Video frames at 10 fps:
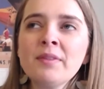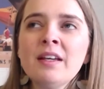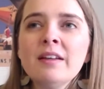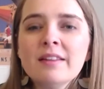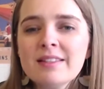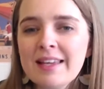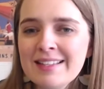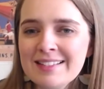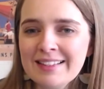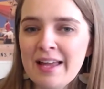this
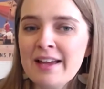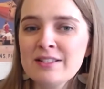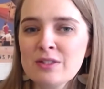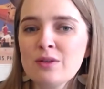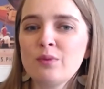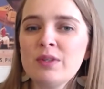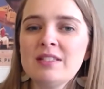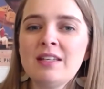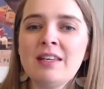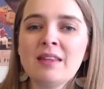is less
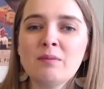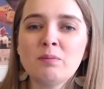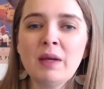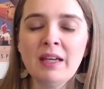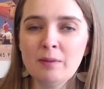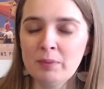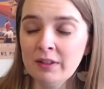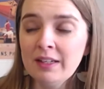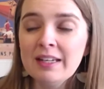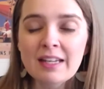risky than paper.
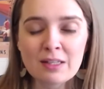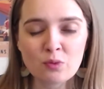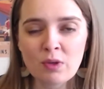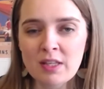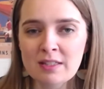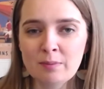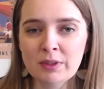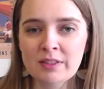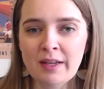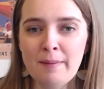It is really simpler
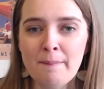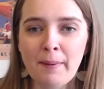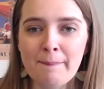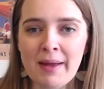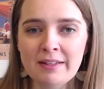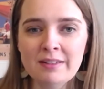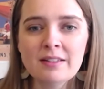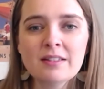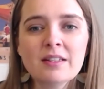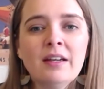to
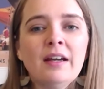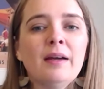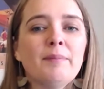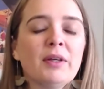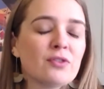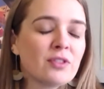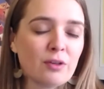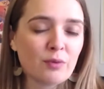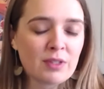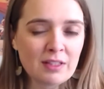implement because
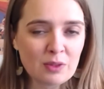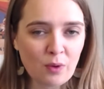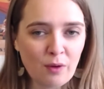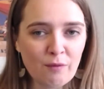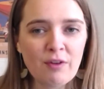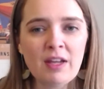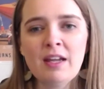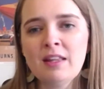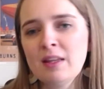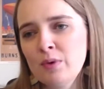your receipts won't
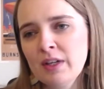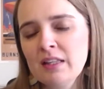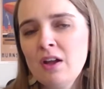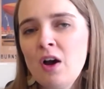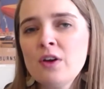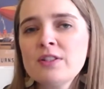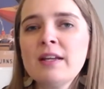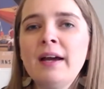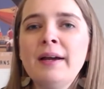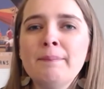fade, they won't get lost,
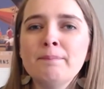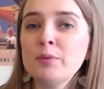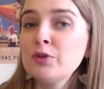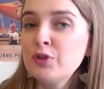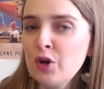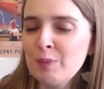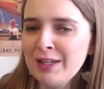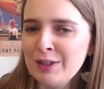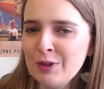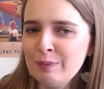
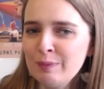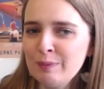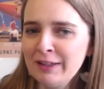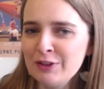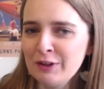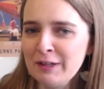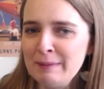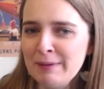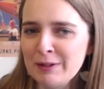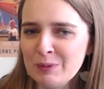presuming you manage your
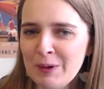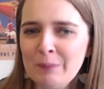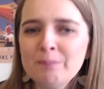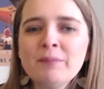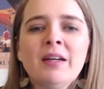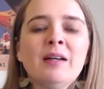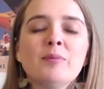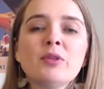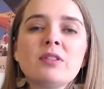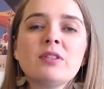emails well.
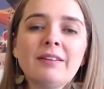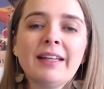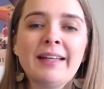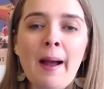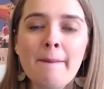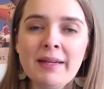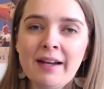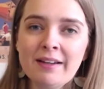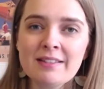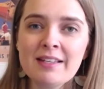But still, they can't be
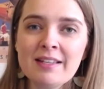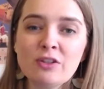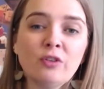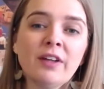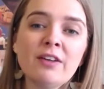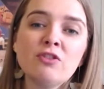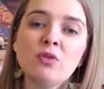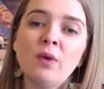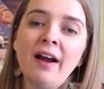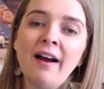accessed unless you
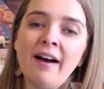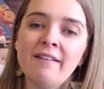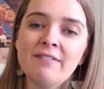have